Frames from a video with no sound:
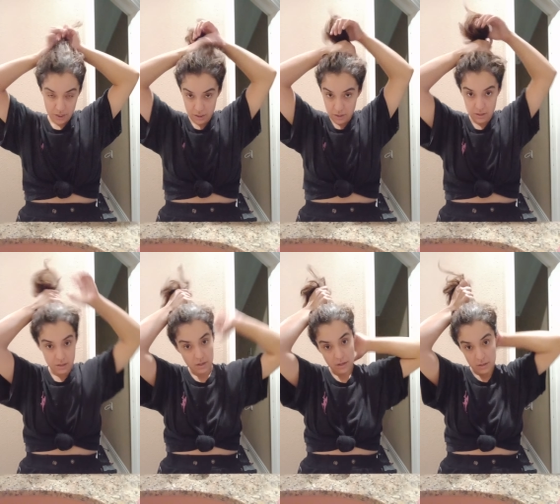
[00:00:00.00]
other
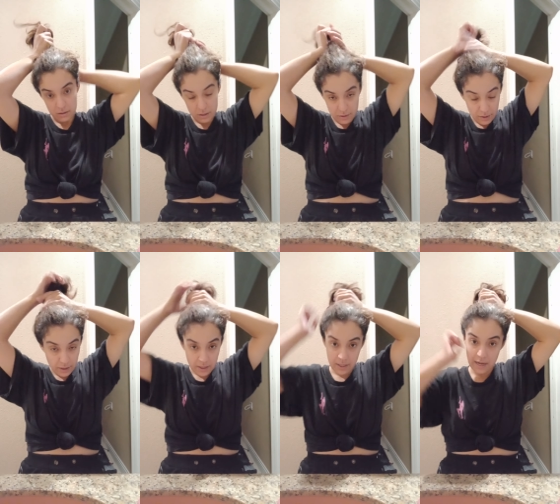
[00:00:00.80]
then they're
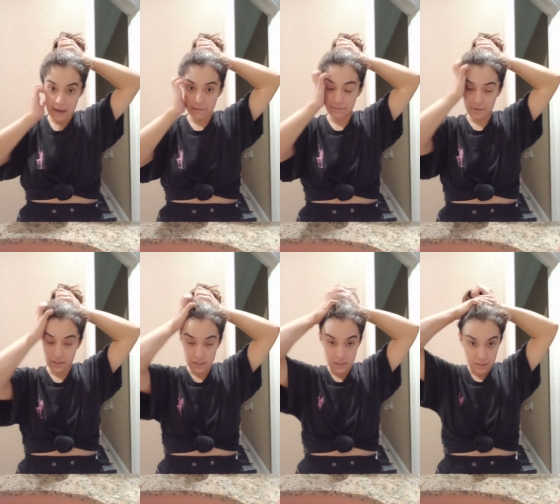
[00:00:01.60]
gonna have
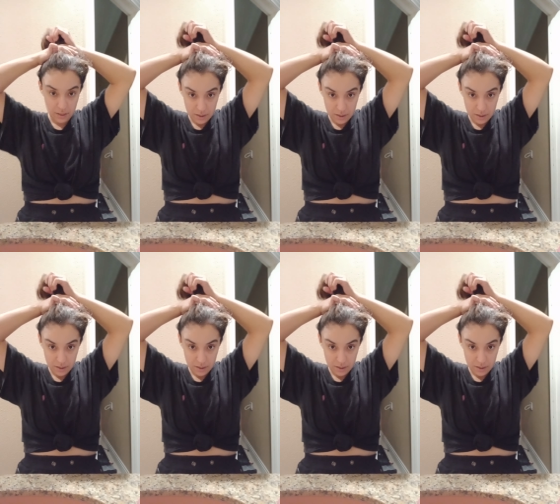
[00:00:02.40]
to